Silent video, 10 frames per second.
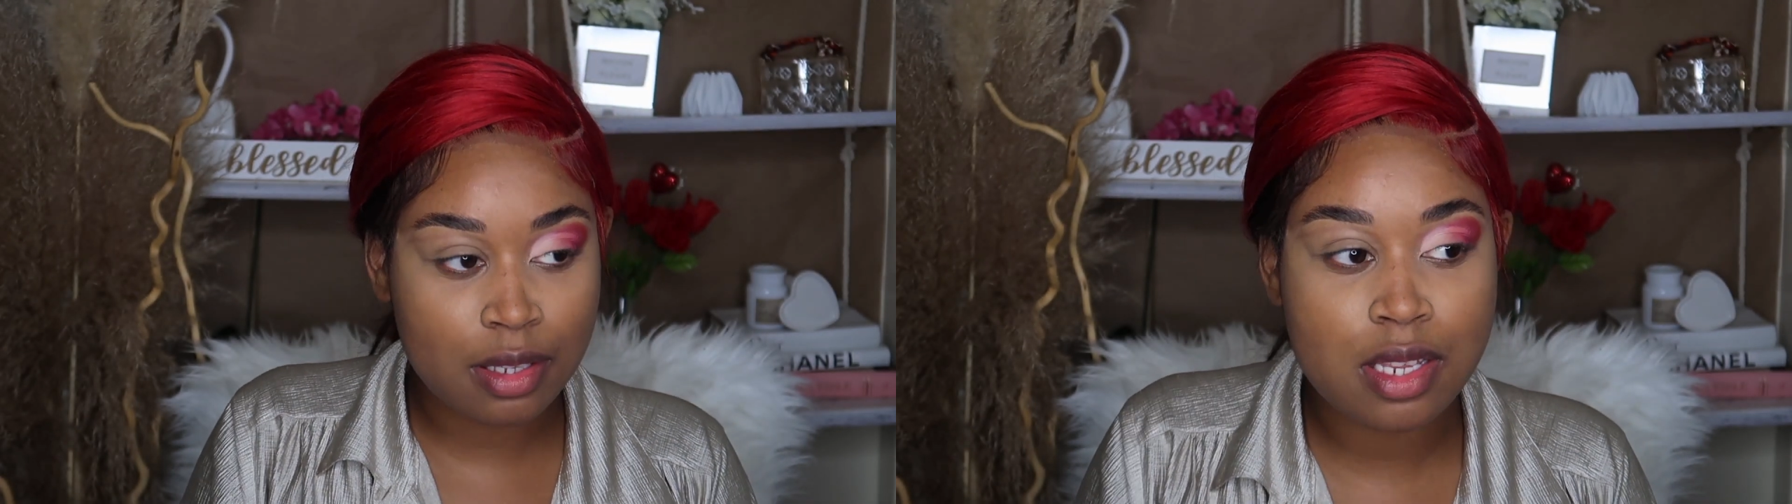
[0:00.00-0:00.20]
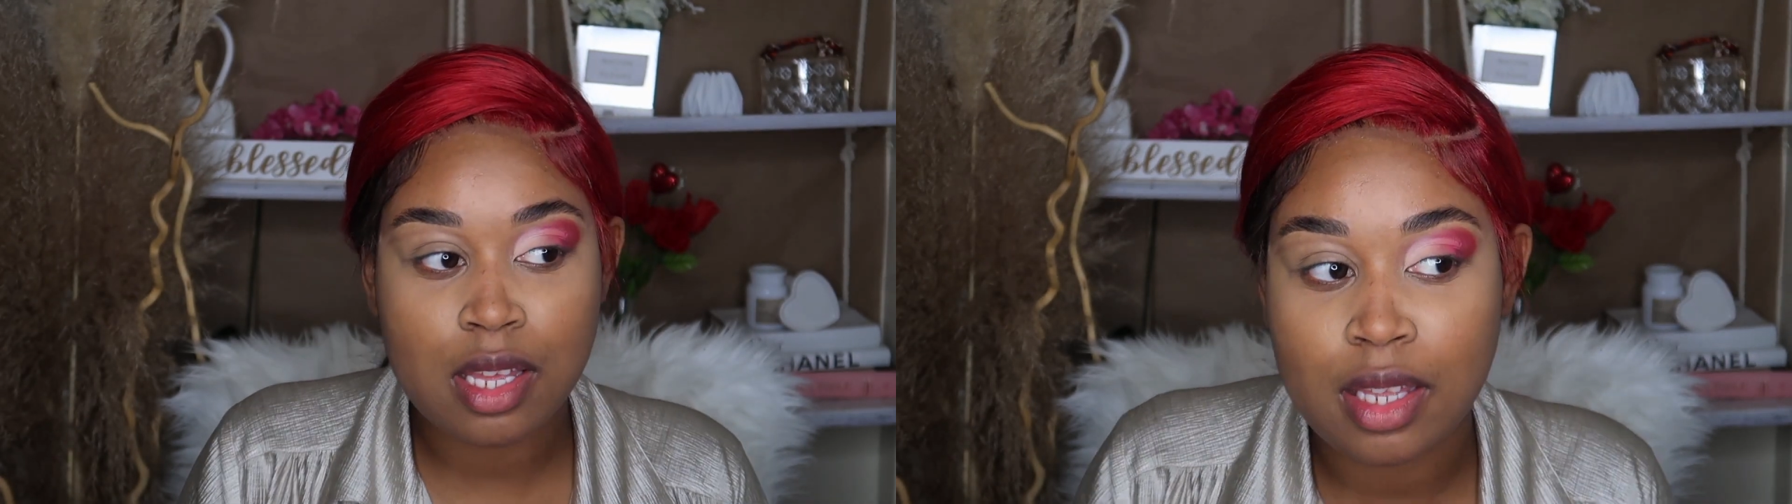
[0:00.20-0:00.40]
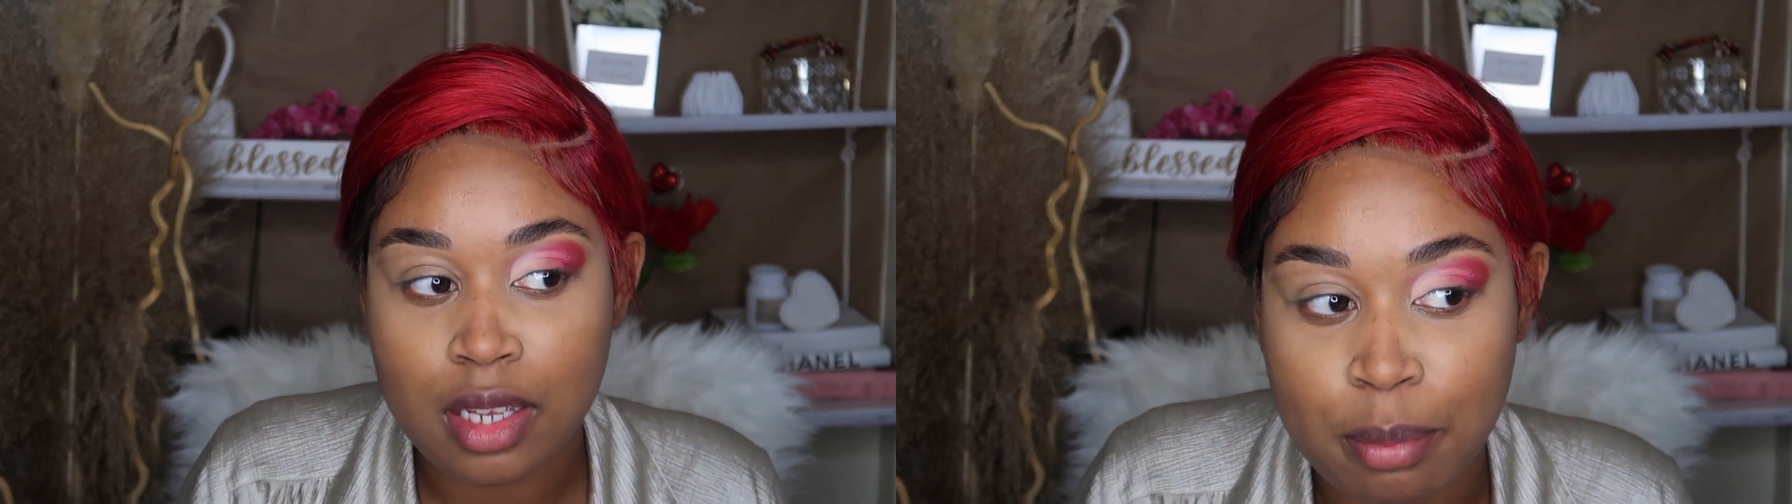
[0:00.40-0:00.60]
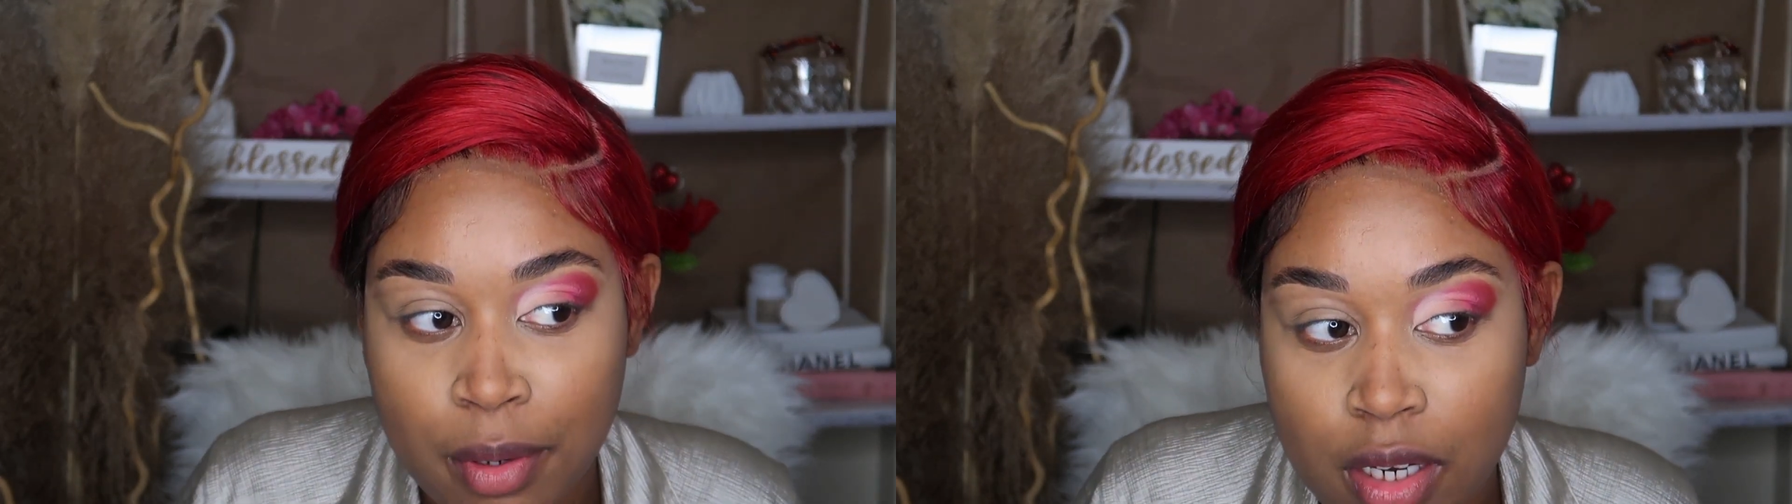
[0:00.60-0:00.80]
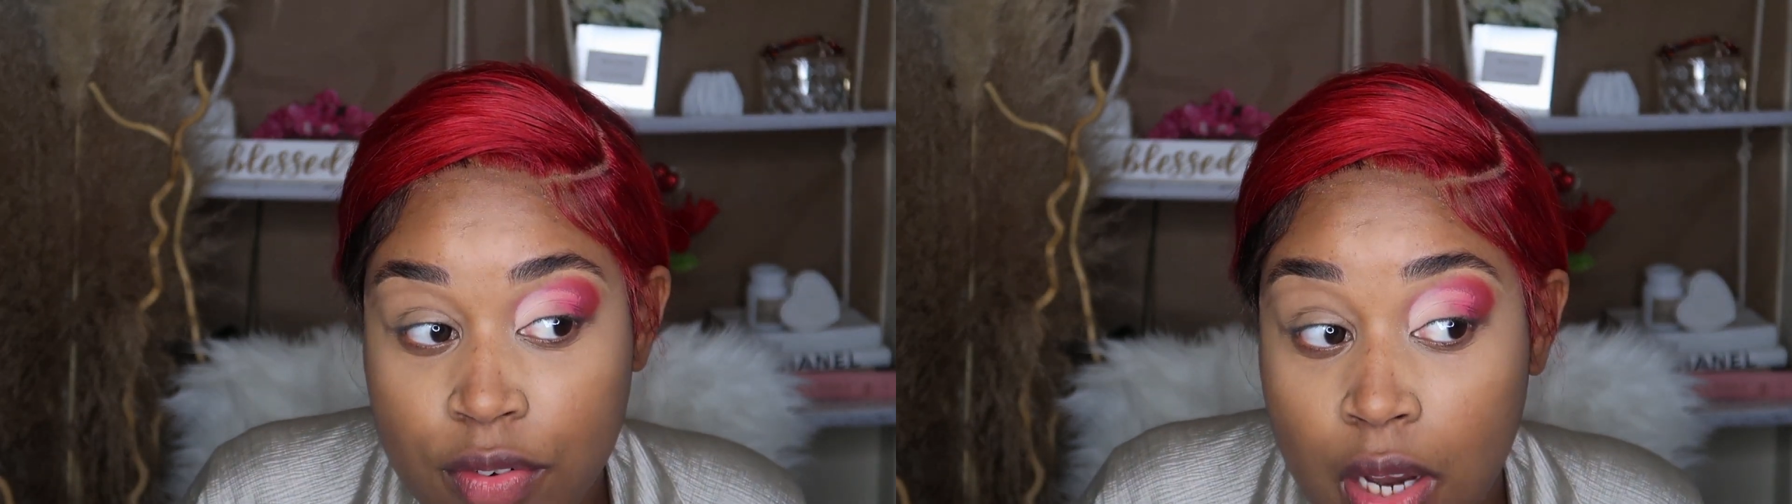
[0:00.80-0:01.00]
It's looking like a
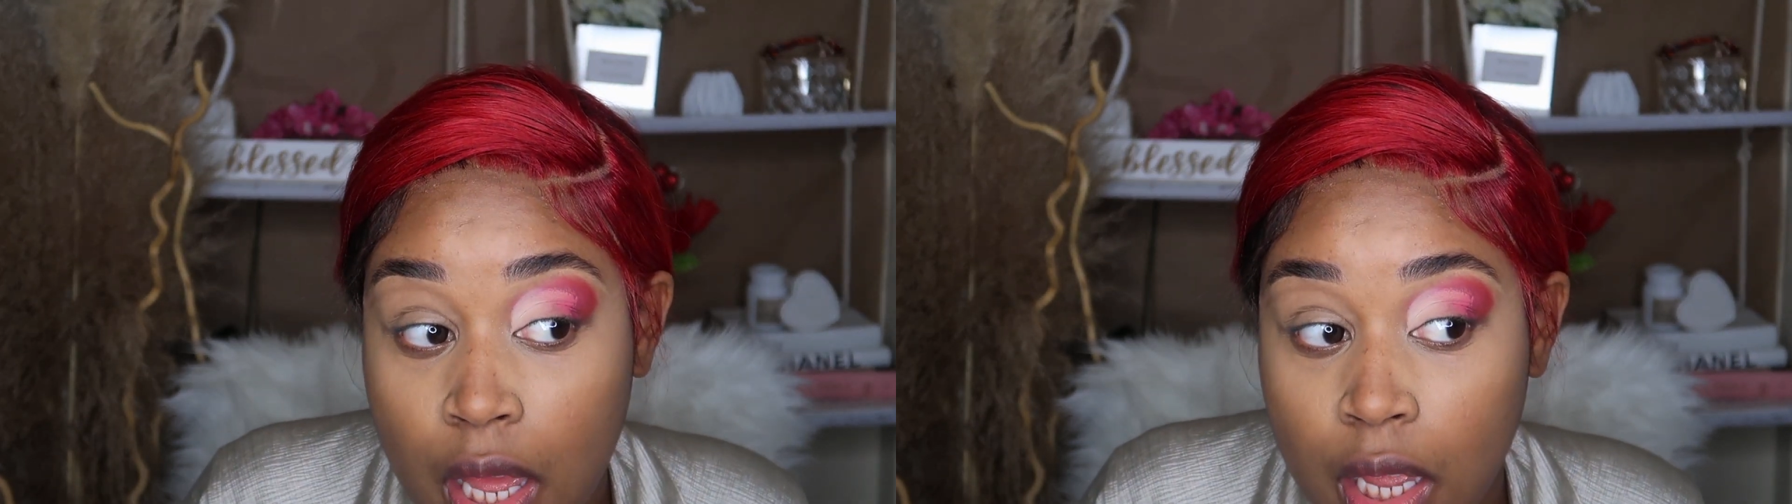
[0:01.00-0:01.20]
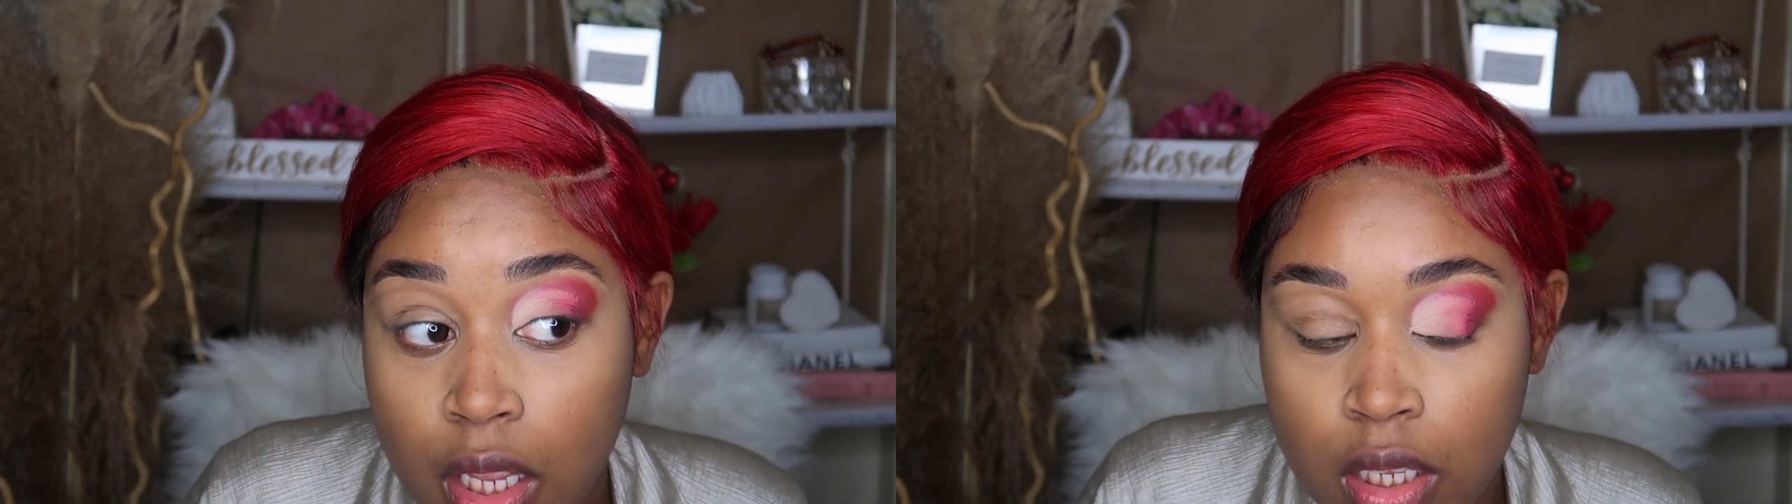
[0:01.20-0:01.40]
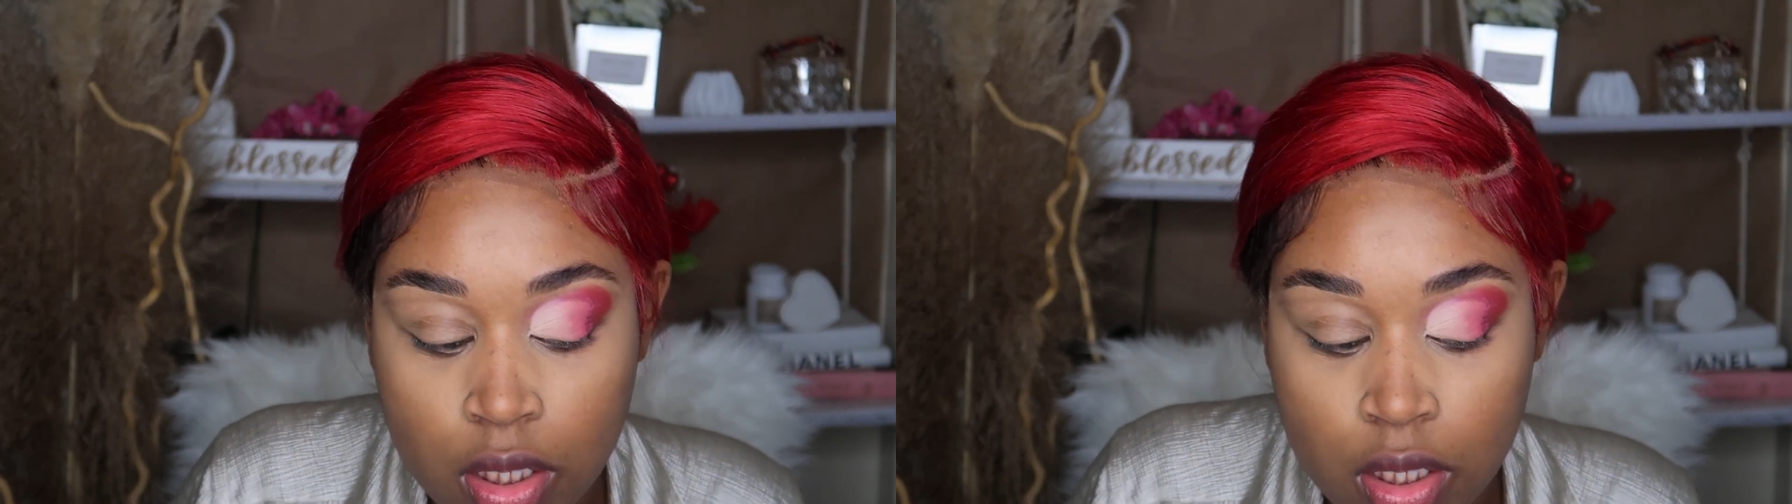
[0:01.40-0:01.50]
butterfly.